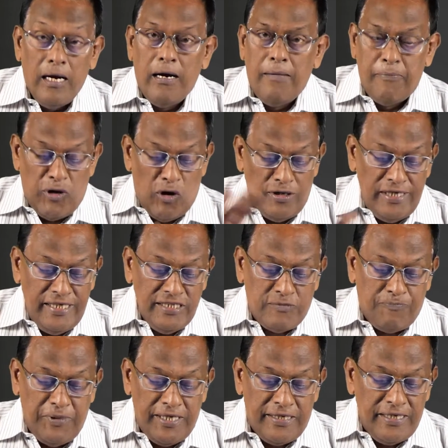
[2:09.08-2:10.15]
Broadly
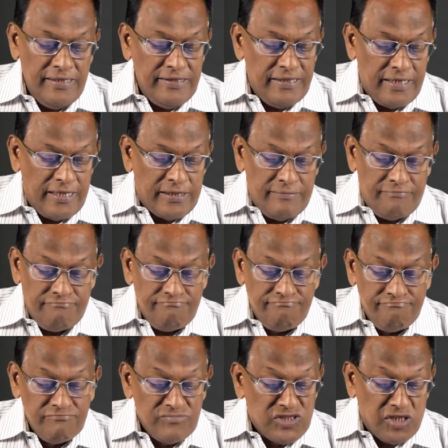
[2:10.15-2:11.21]
speaking, there are
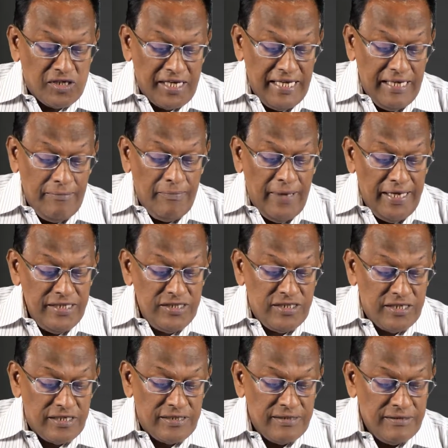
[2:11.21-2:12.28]
three
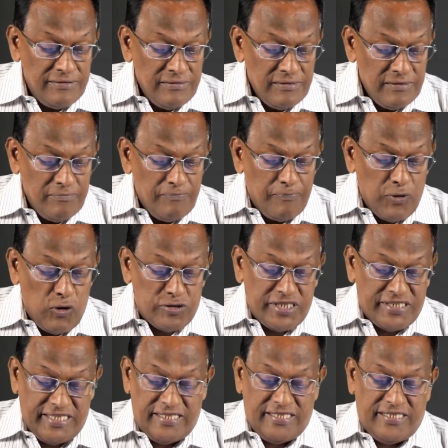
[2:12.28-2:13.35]
major
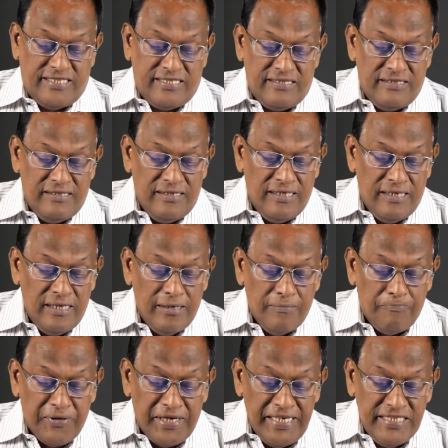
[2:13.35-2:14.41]
processes
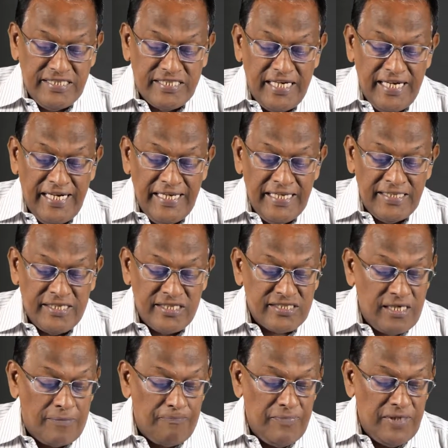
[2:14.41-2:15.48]
preceding the
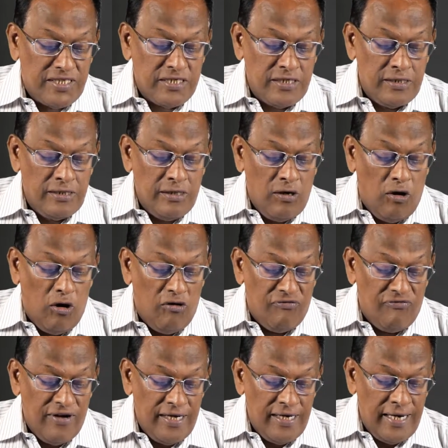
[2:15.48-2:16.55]
submission
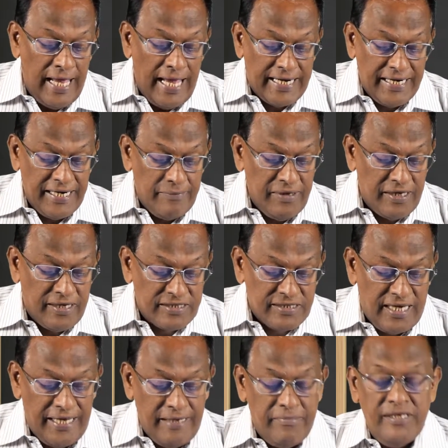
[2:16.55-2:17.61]
of an academic
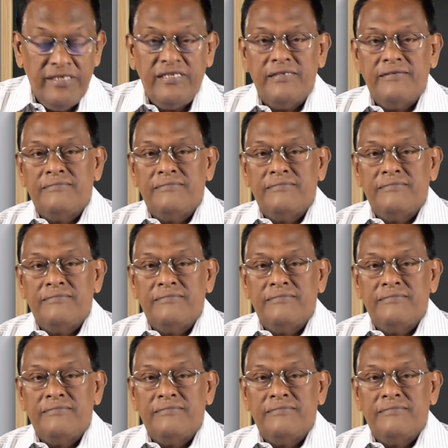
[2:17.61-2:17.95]
assignment: